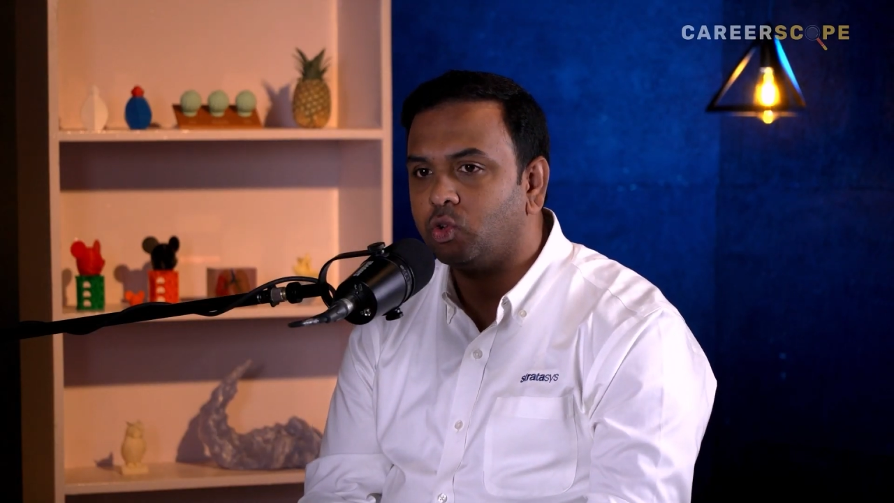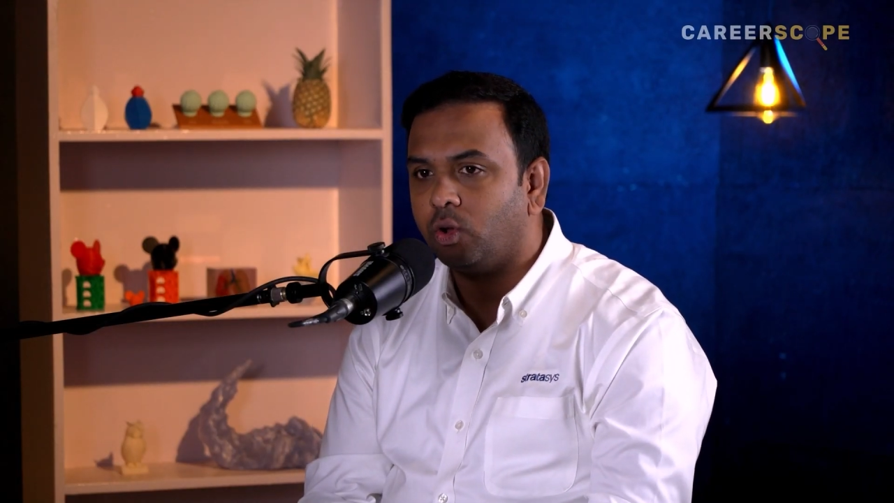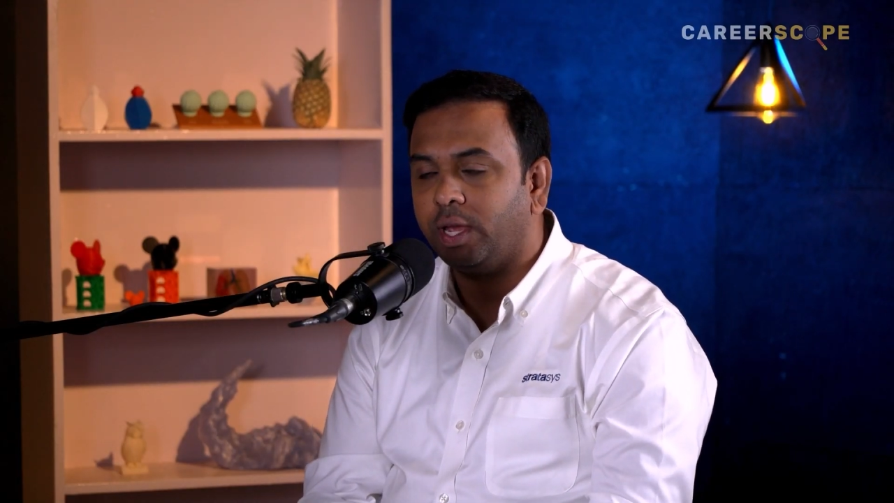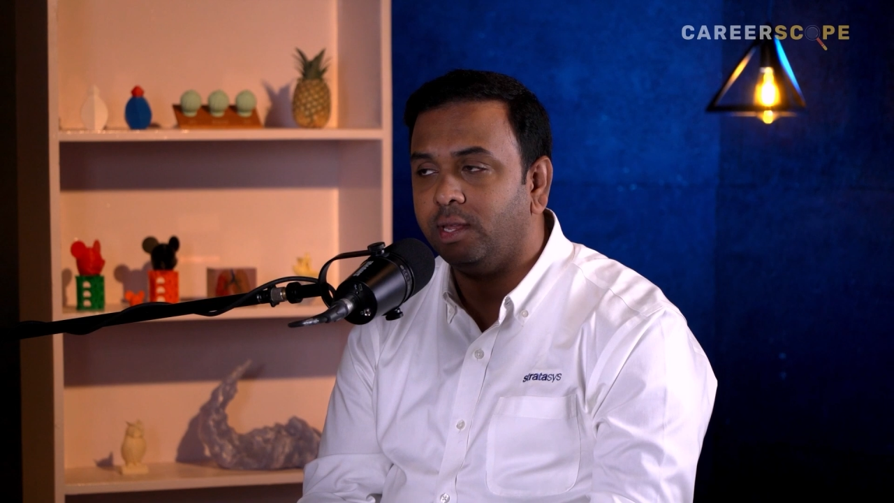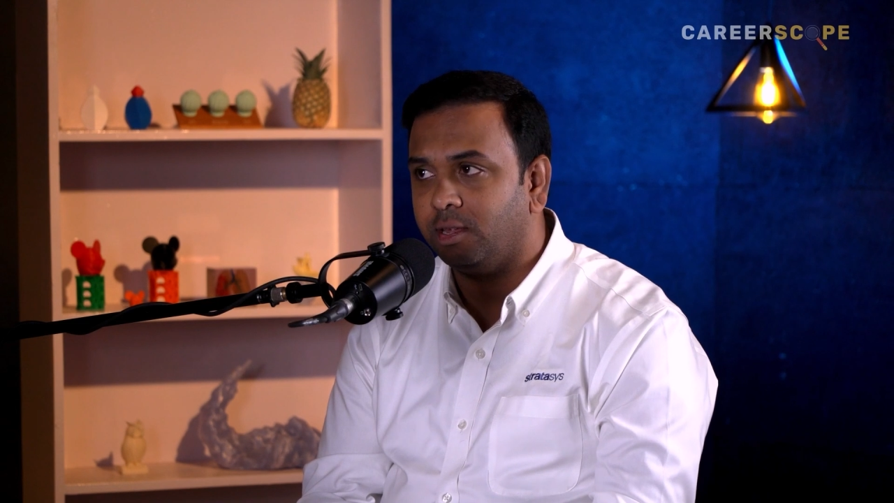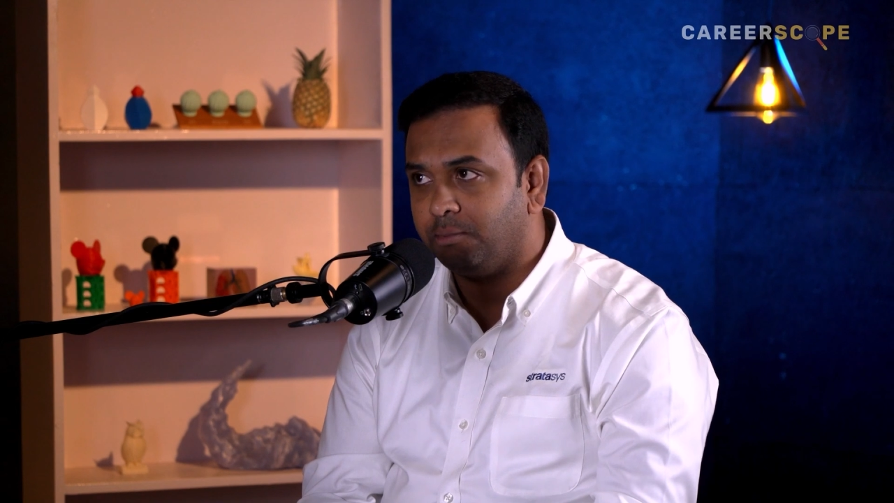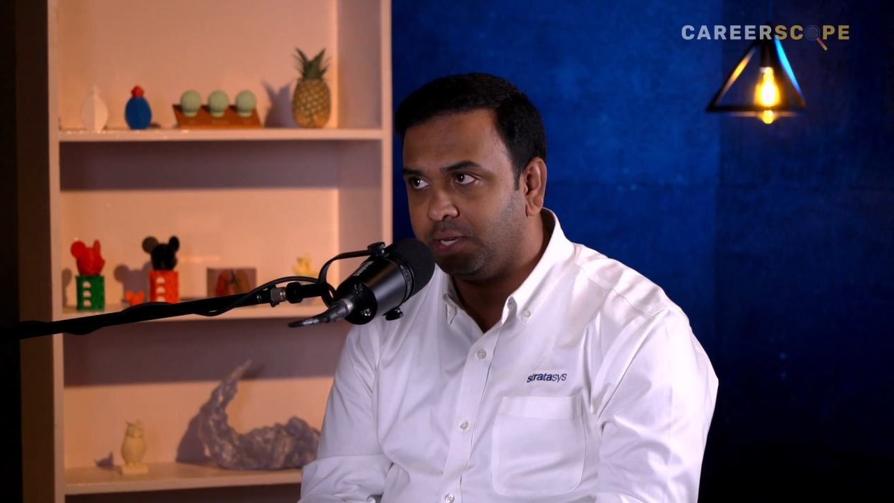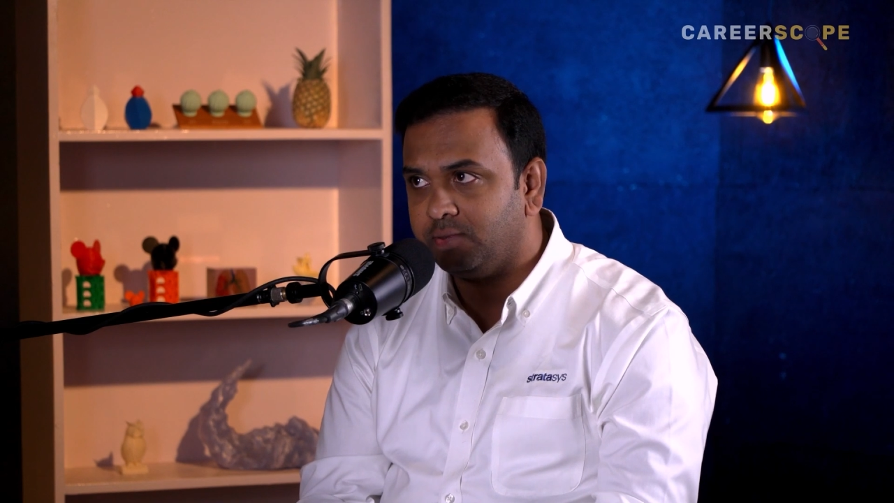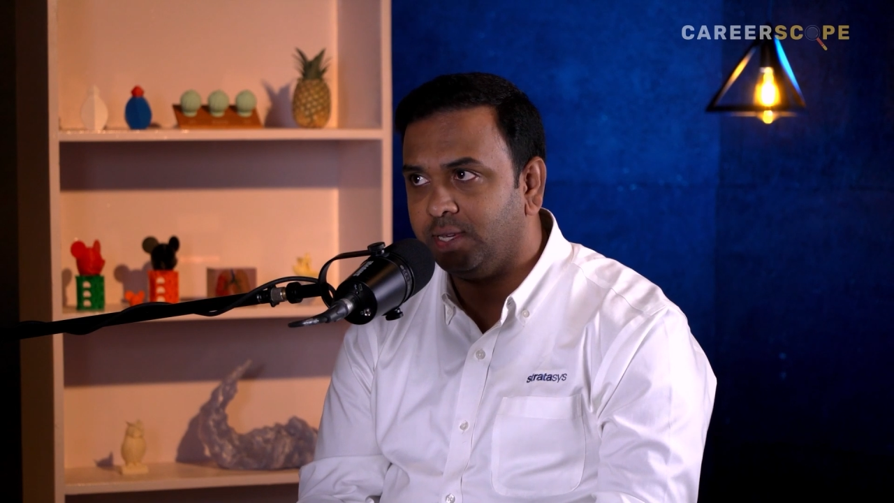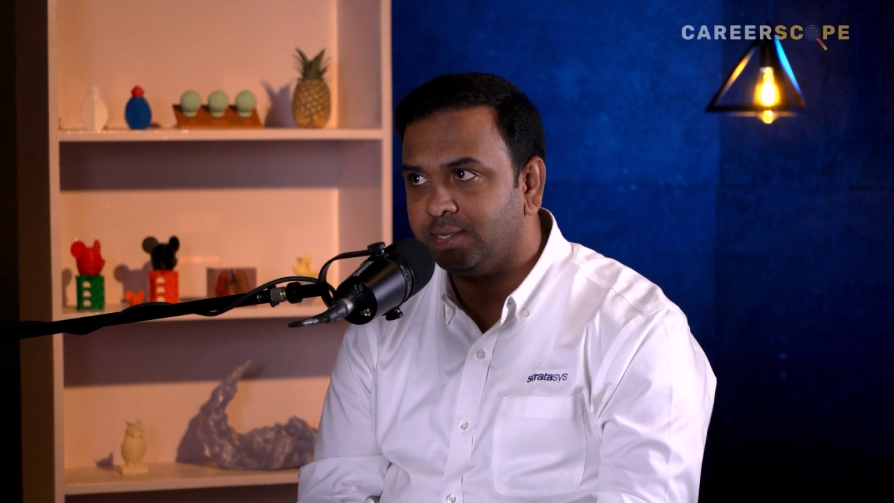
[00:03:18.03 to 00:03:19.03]
strong in their
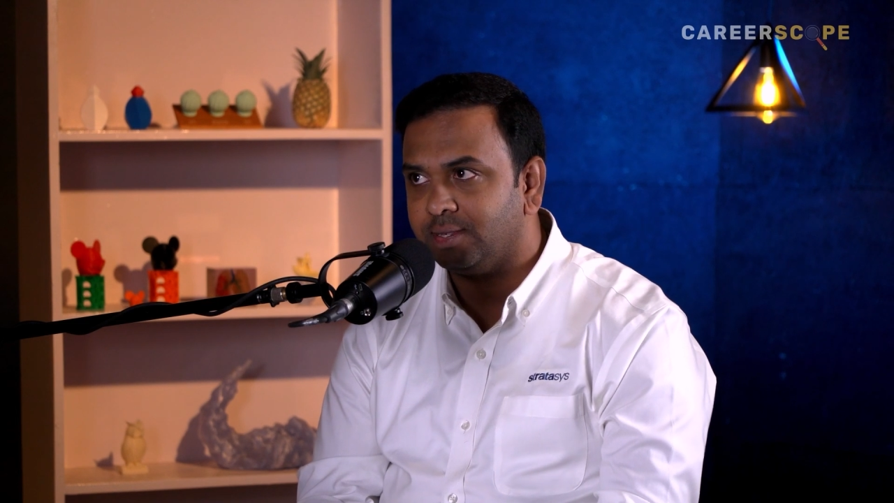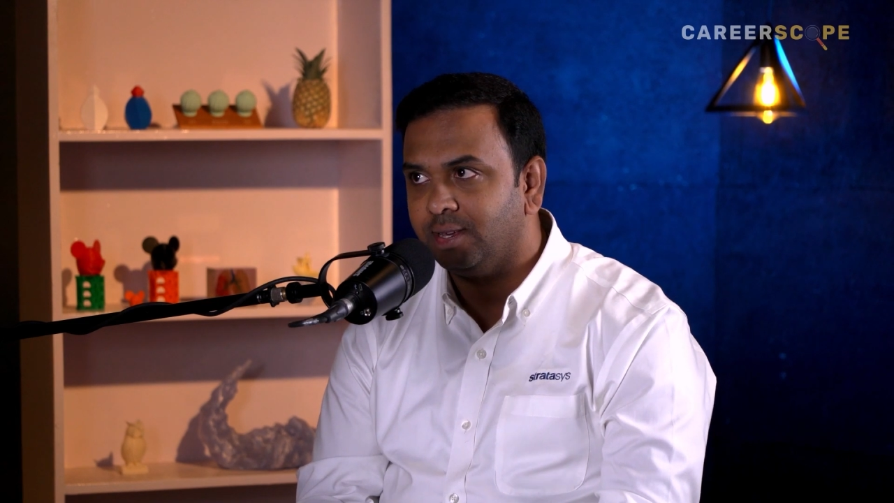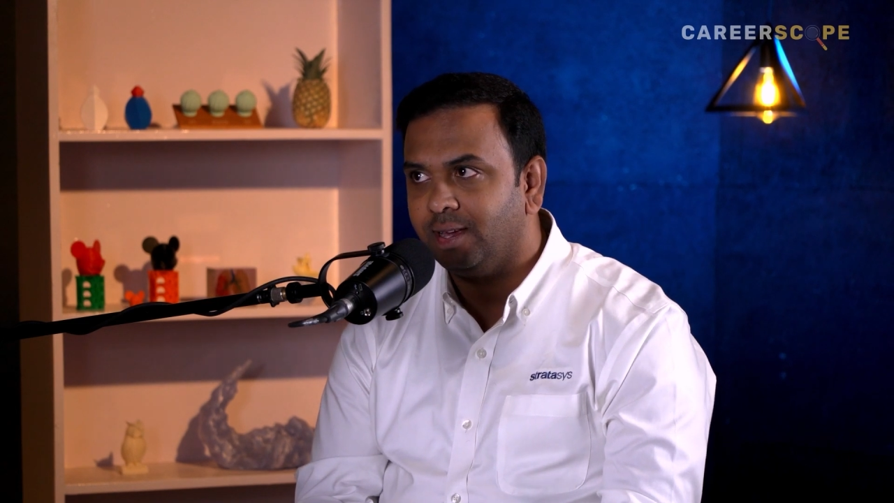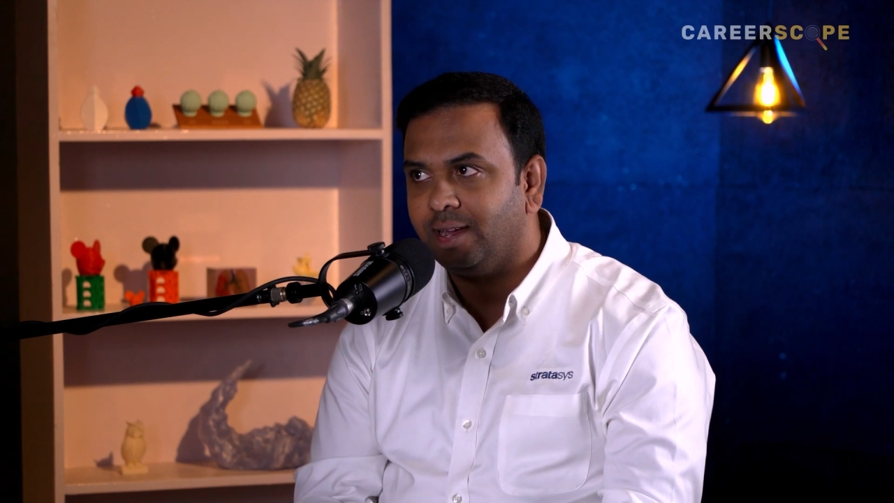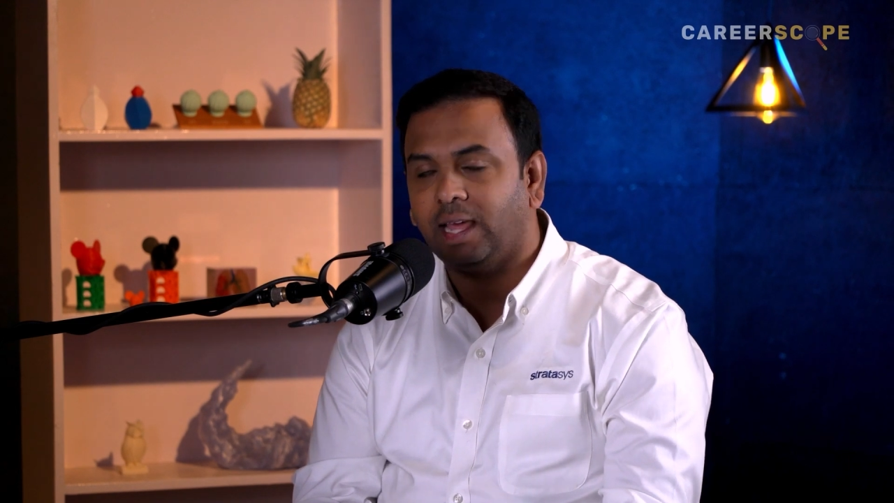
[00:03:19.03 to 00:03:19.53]
basics,